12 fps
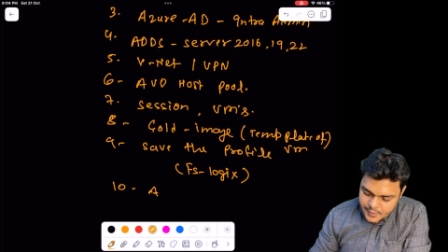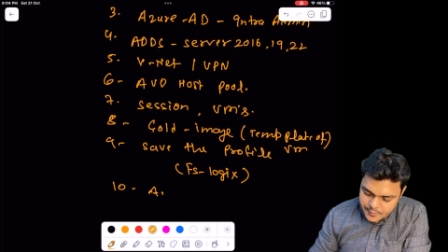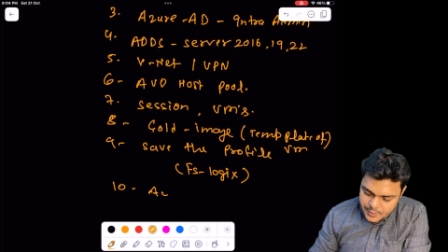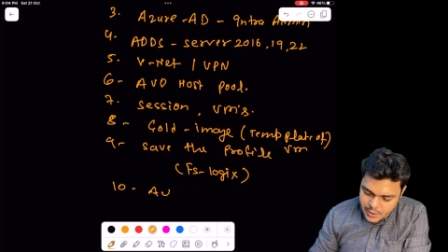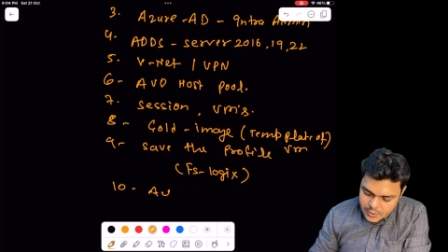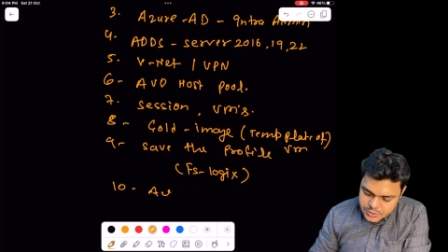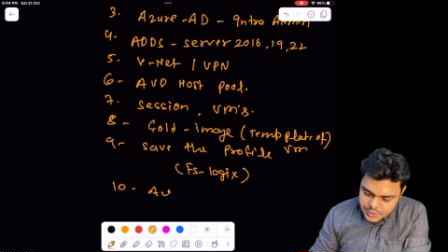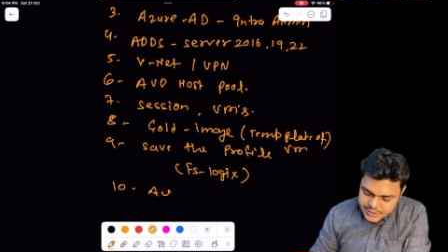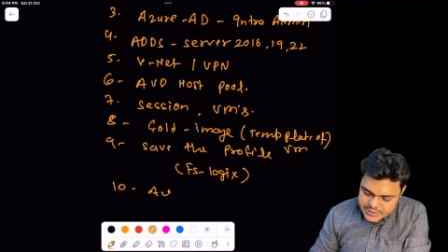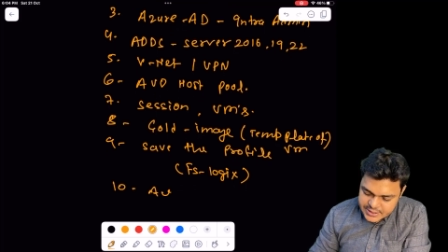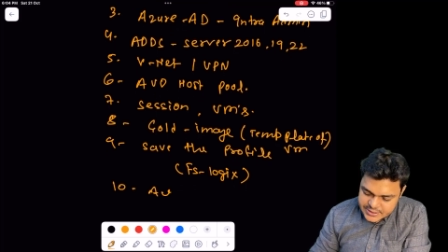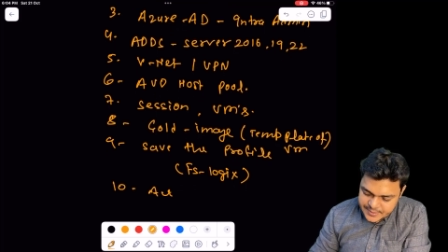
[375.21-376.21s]
We'll also
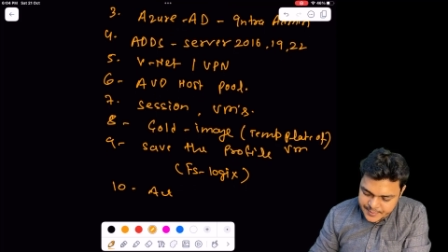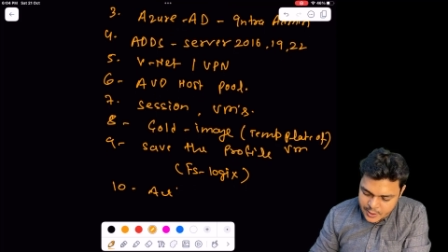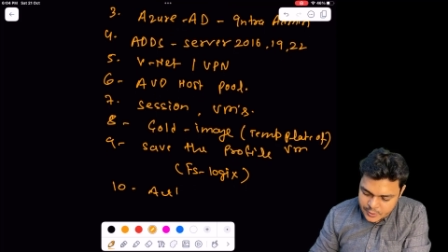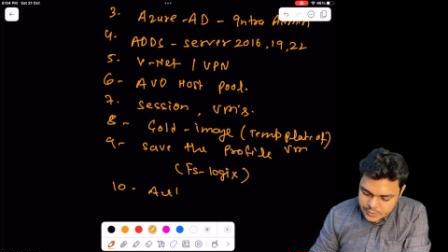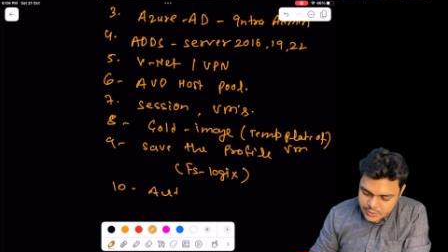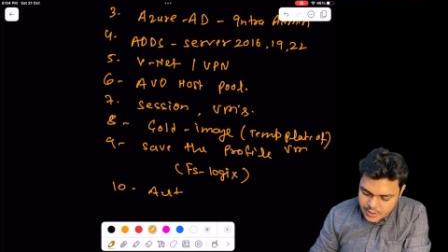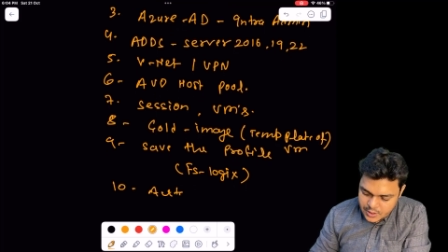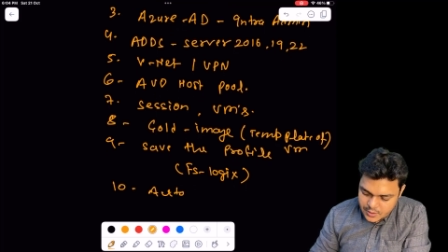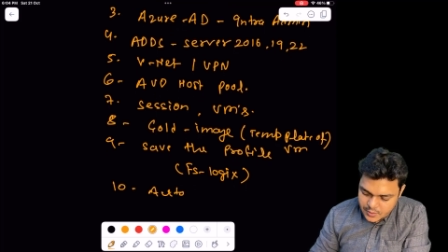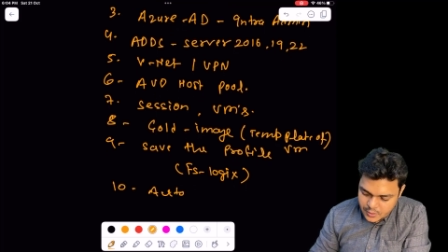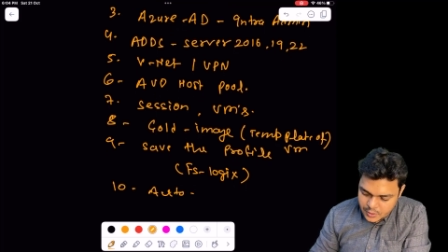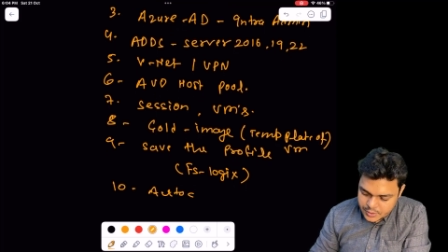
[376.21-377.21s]
discuss about the
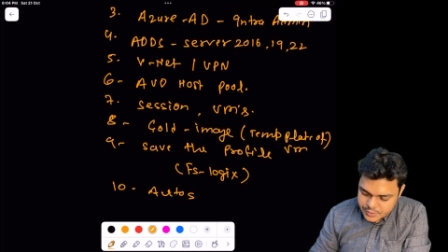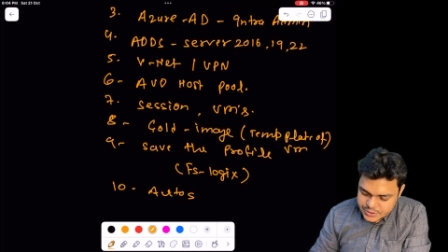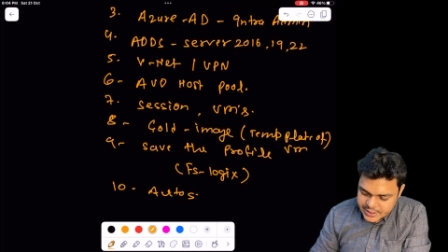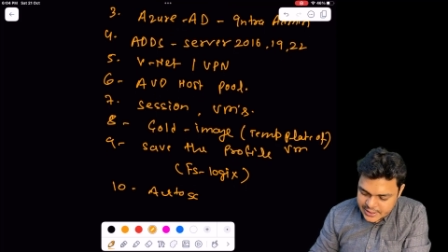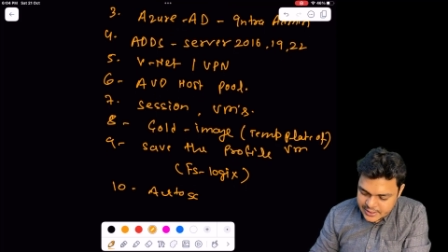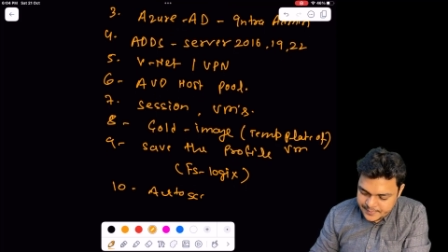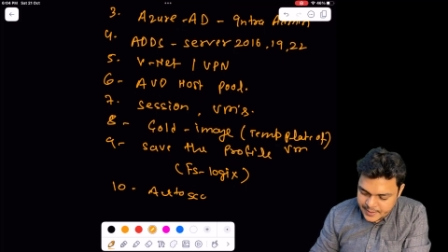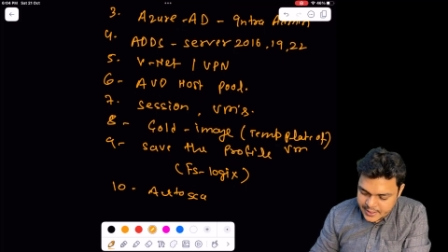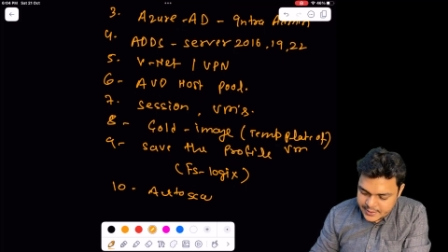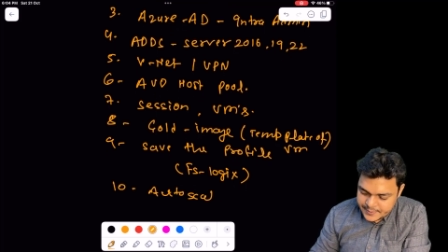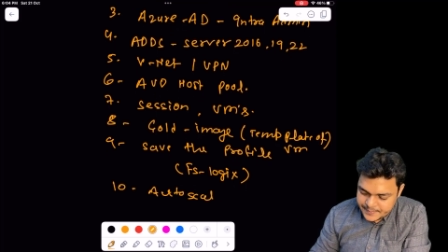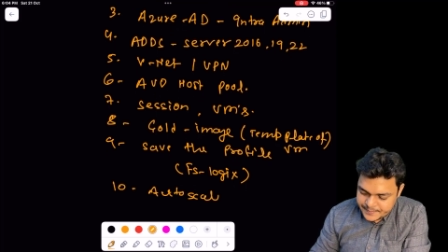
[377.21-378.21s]
auto scaling part,